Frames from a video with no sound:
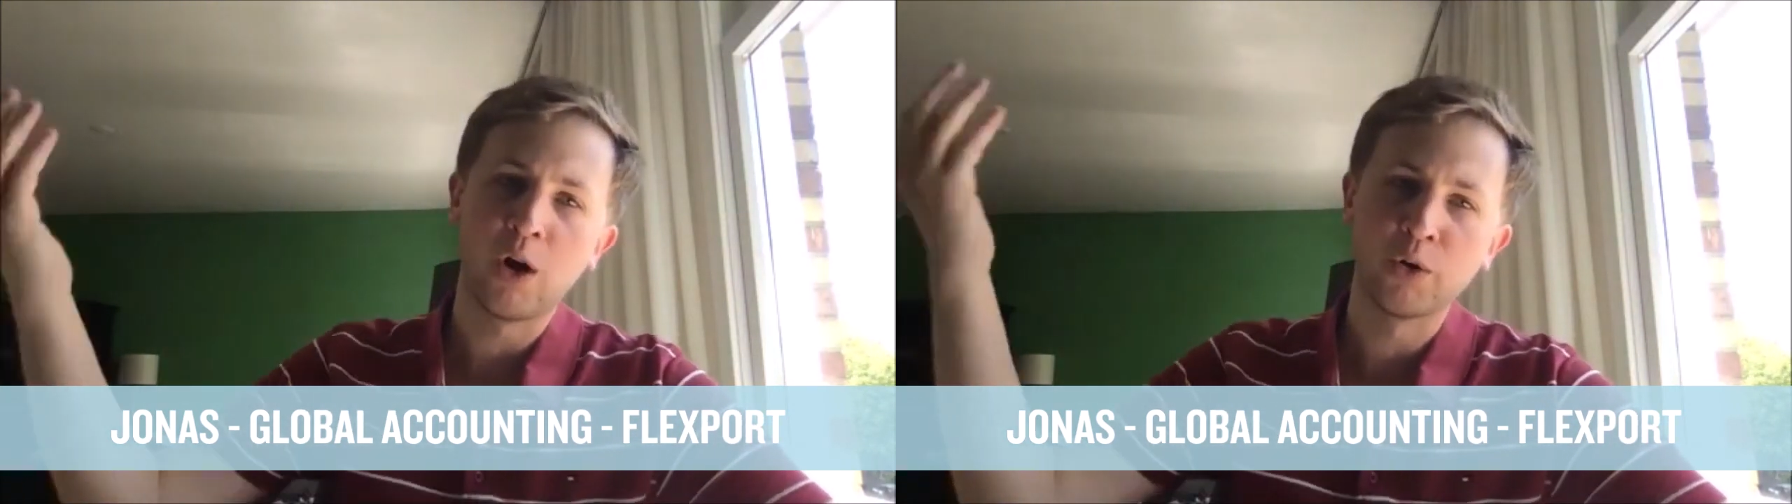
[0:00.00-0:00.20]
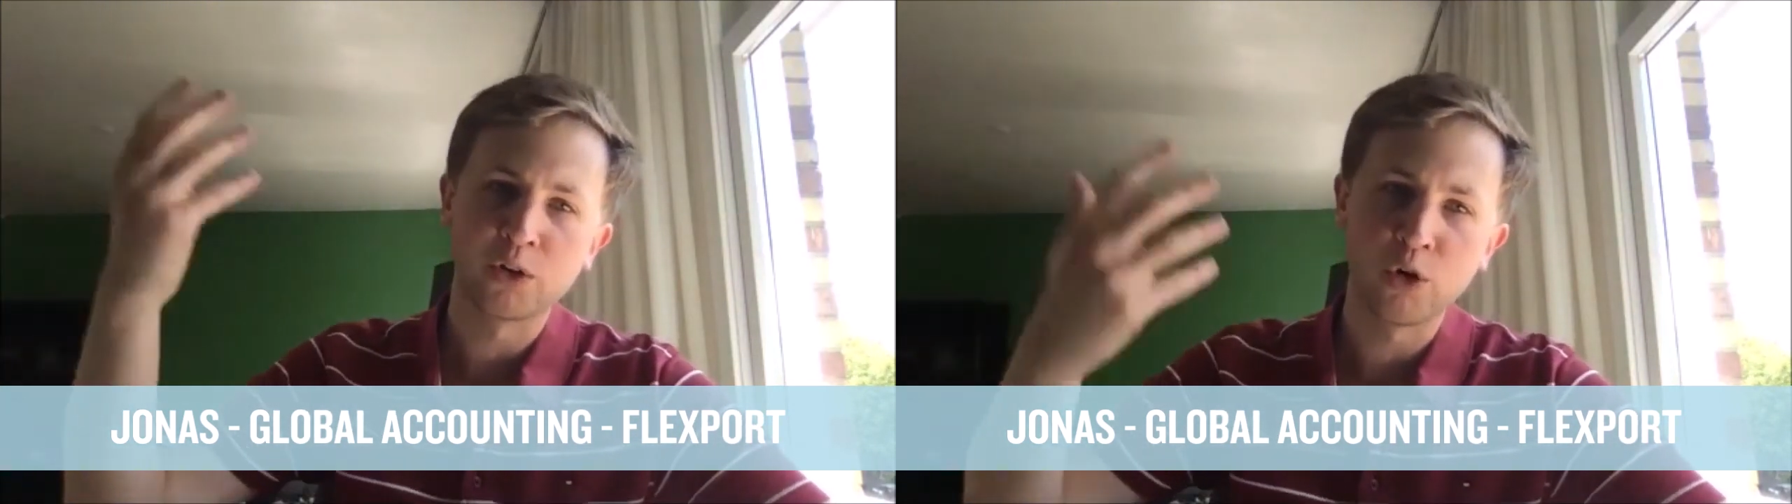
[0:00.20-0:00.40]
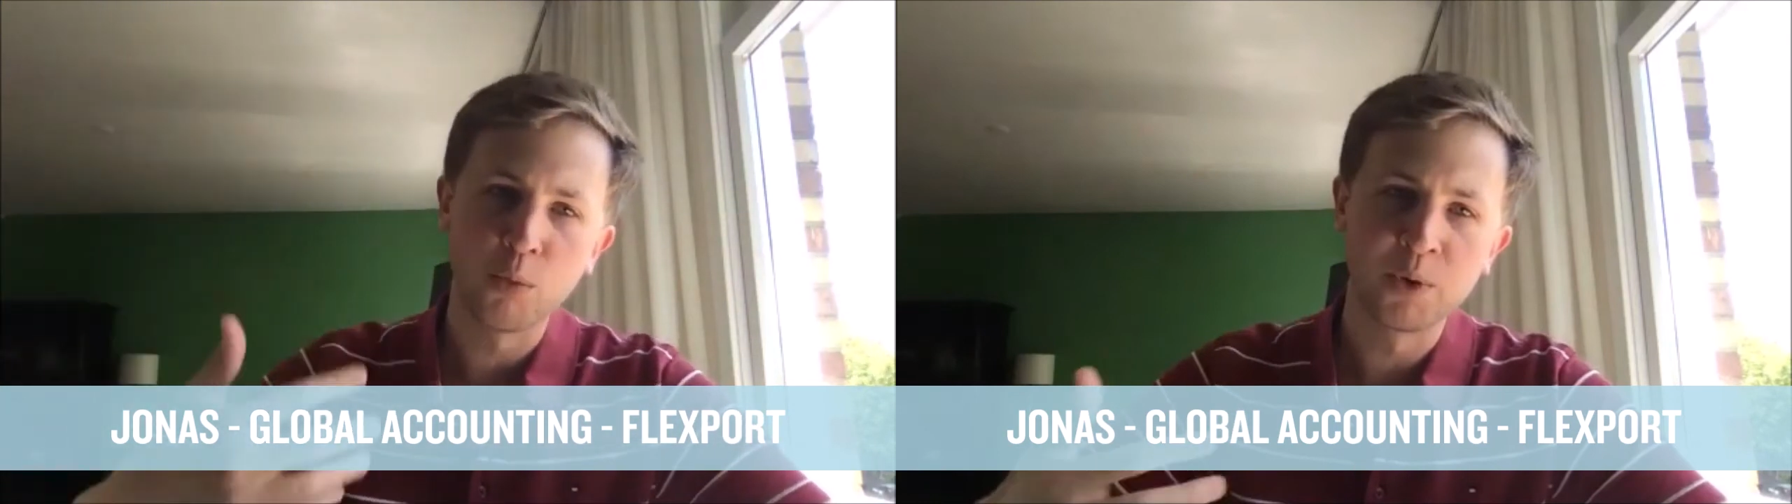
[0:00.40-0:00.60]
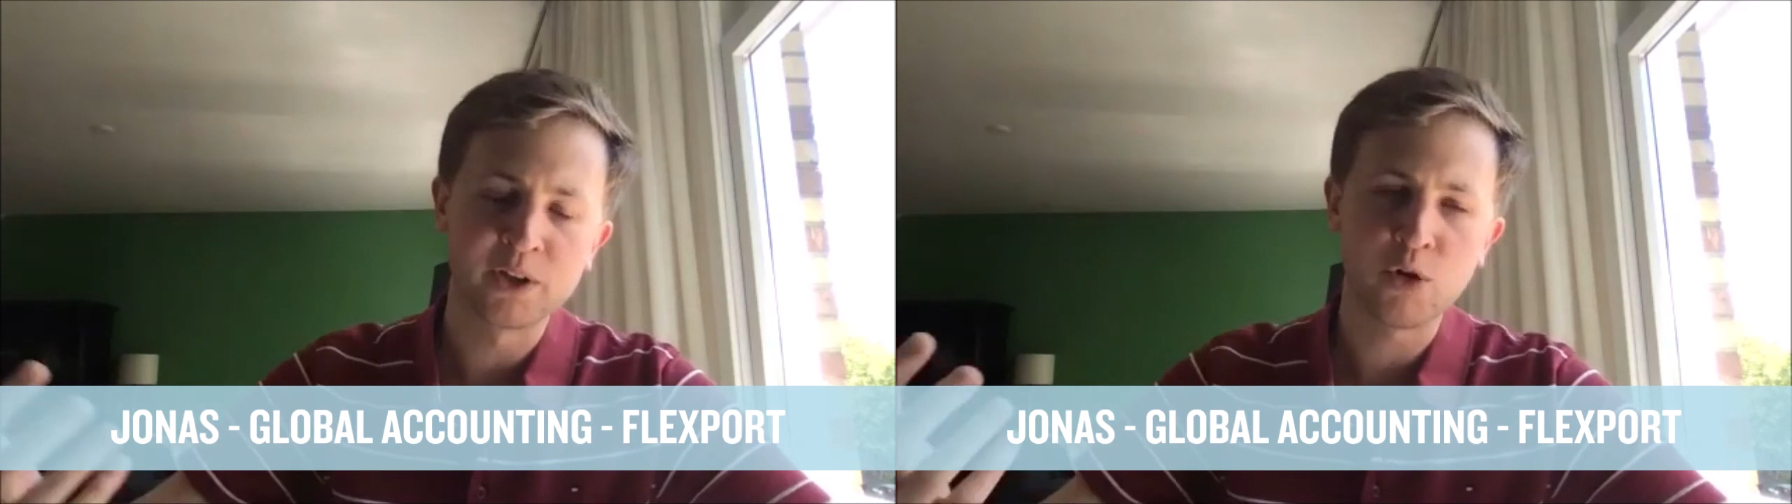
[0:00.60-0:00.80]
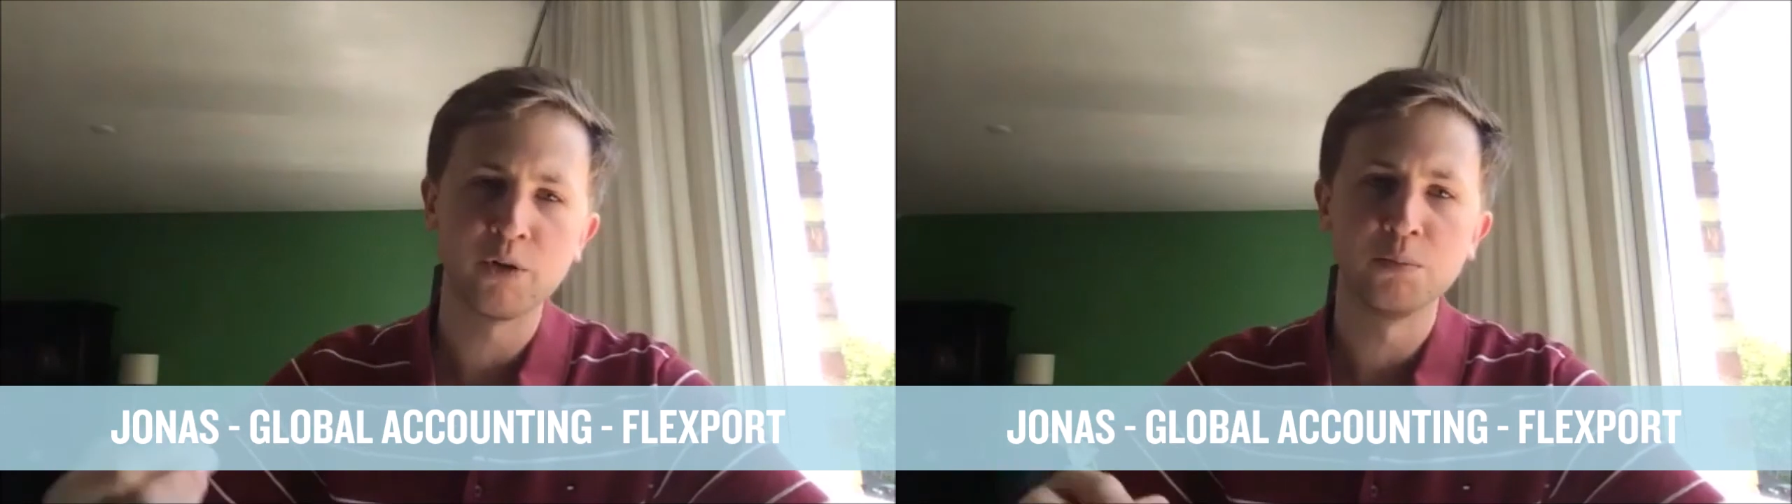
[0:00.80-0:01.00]
the global
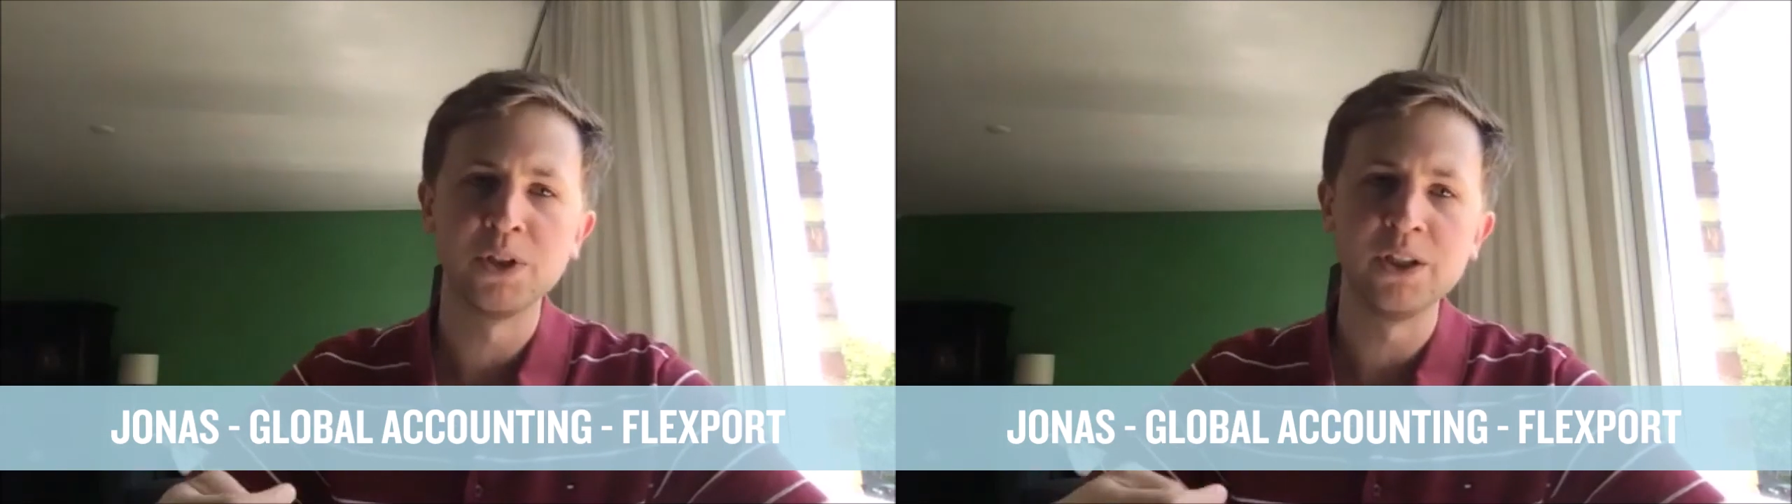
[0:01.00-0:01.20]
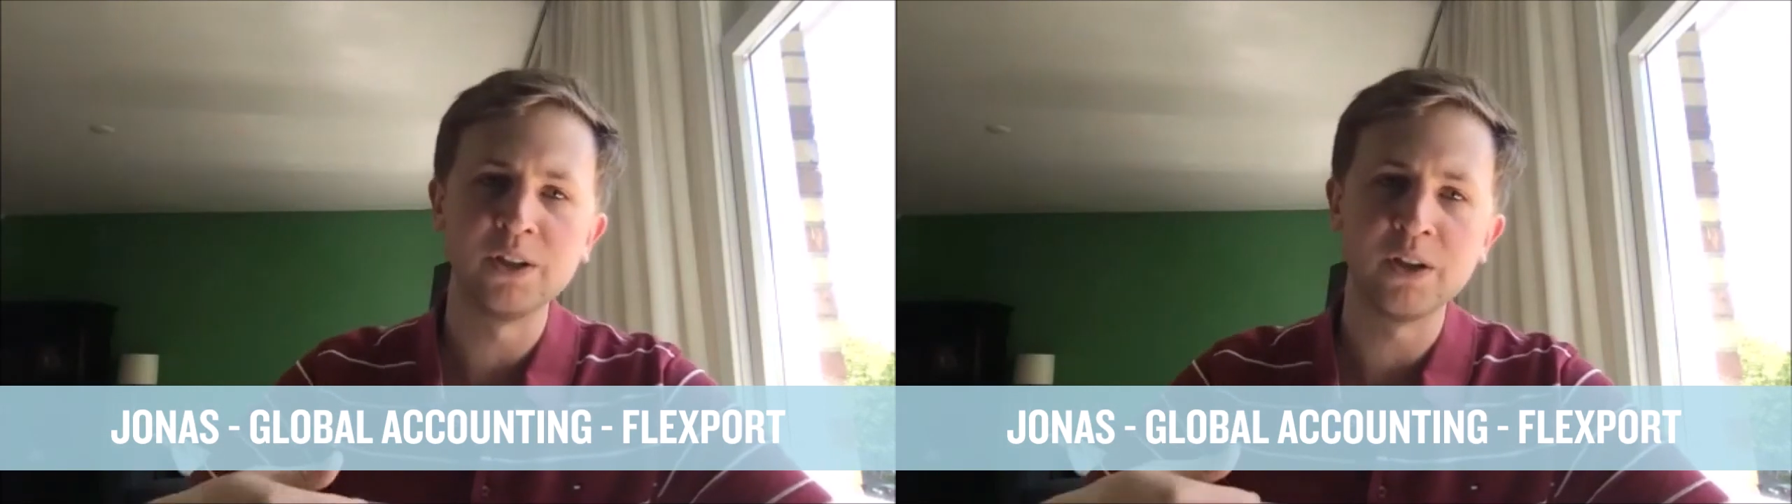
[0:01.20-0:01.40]
economy,